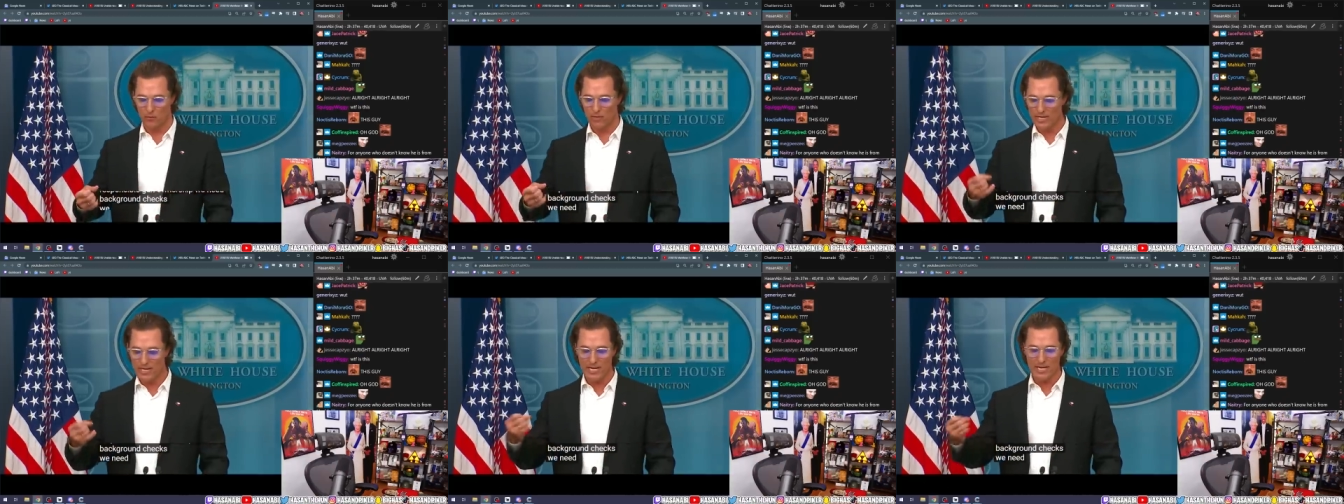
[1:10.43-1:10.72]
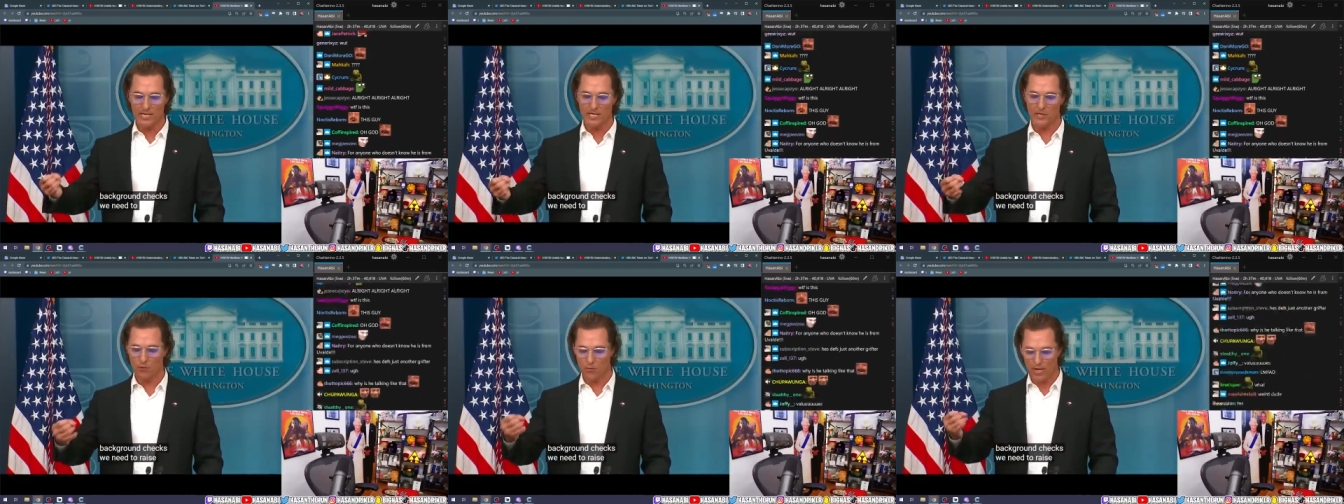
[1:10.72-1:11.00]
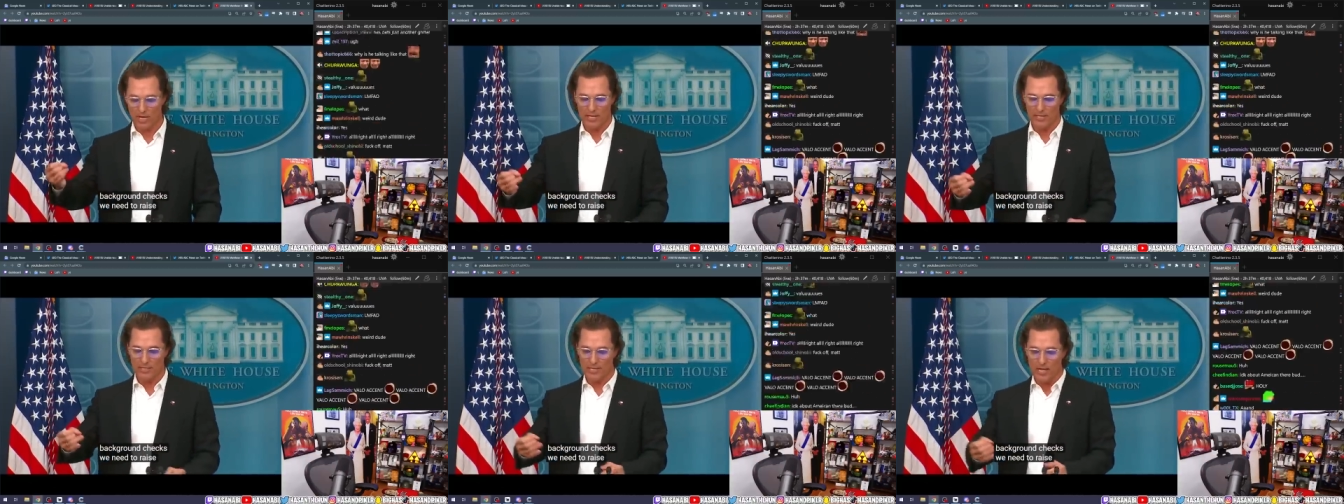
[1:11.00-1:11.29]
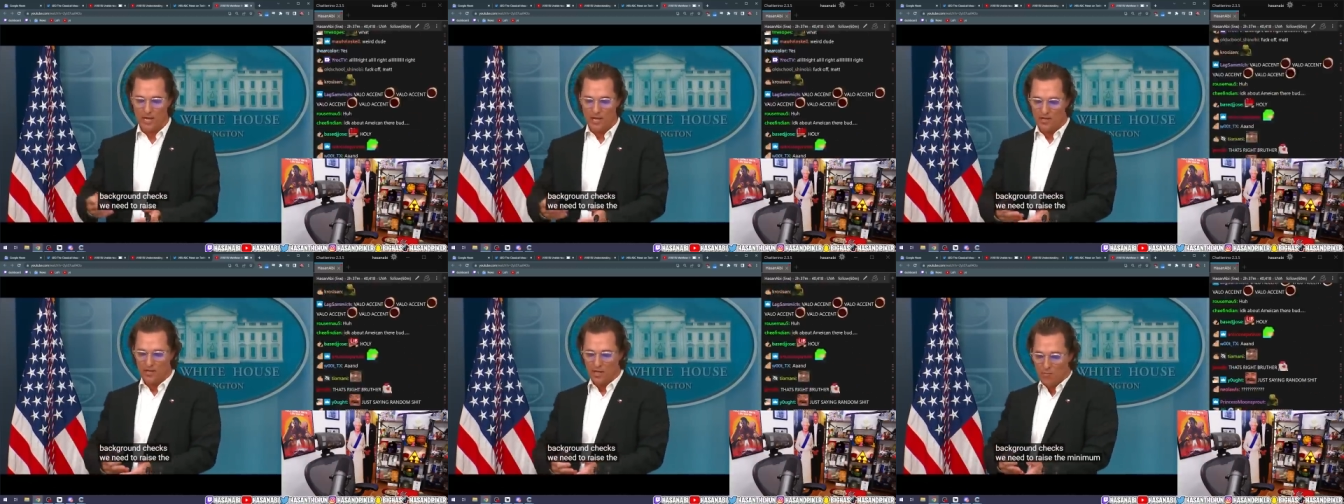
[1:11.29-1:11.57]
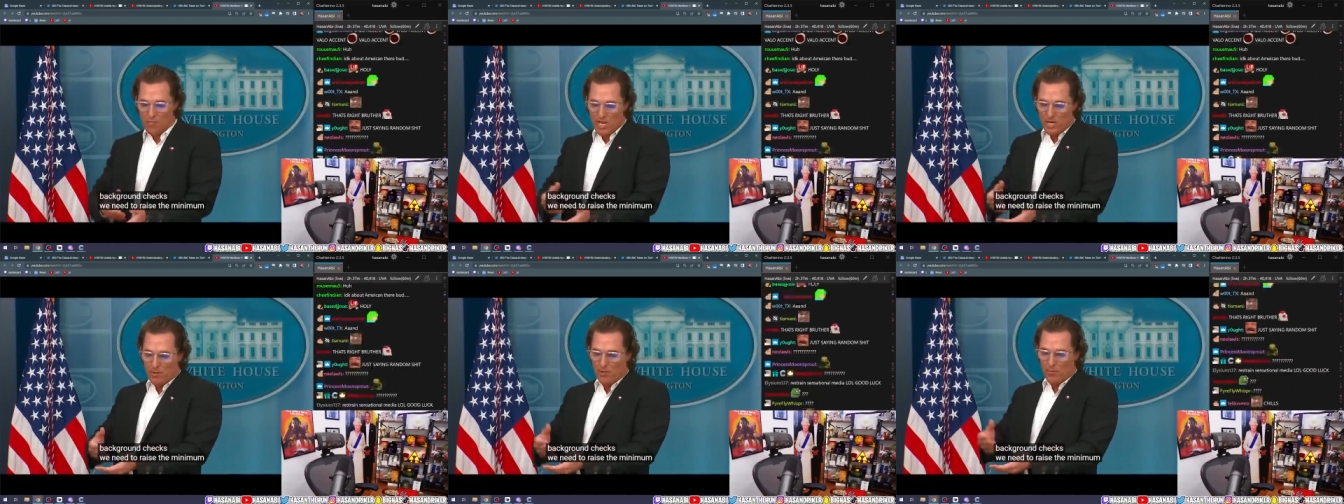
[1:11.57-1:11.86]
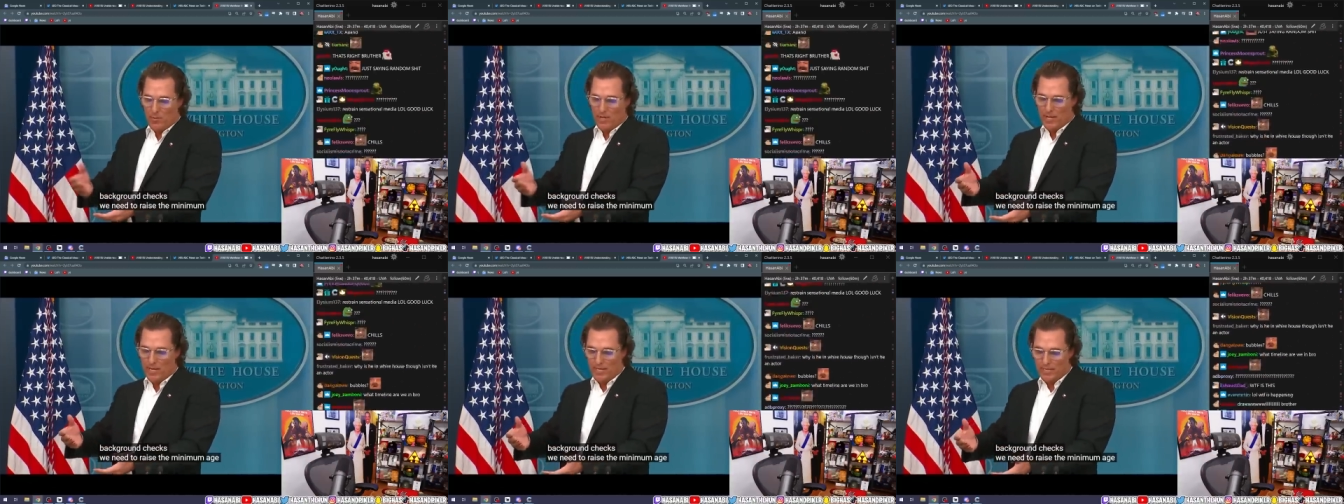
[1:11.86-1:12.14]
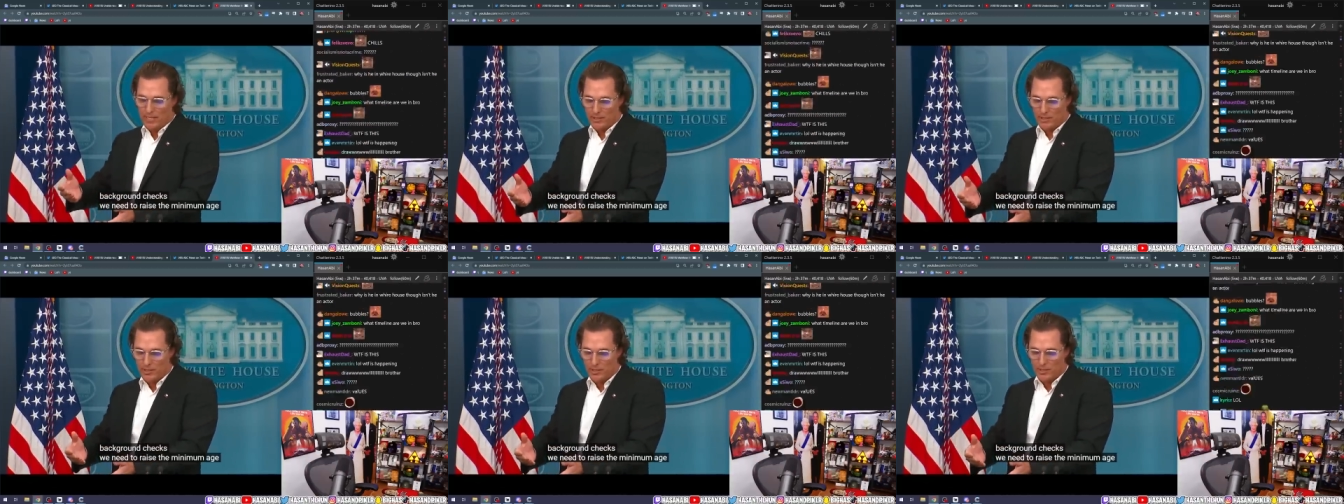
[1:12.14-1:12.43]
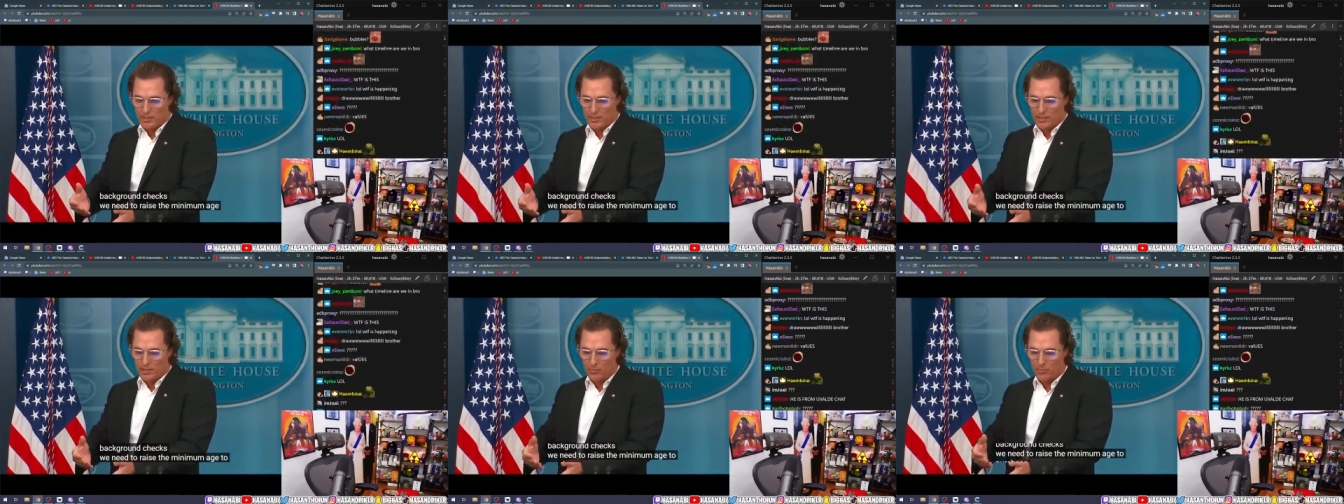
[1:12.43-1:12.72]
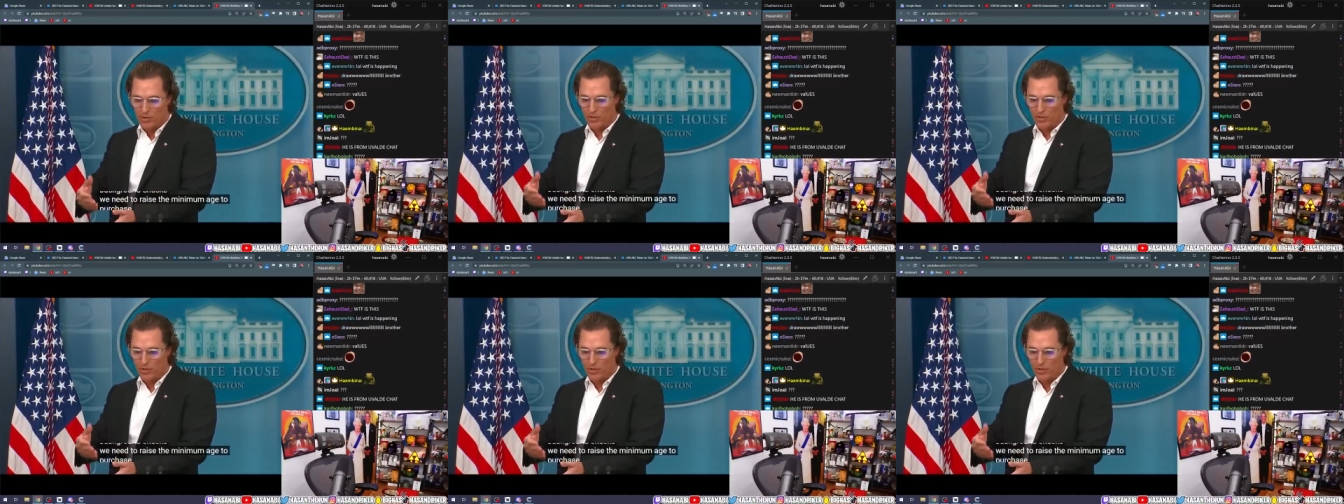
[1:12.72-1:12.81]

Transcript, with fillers: We need to raise the minimum age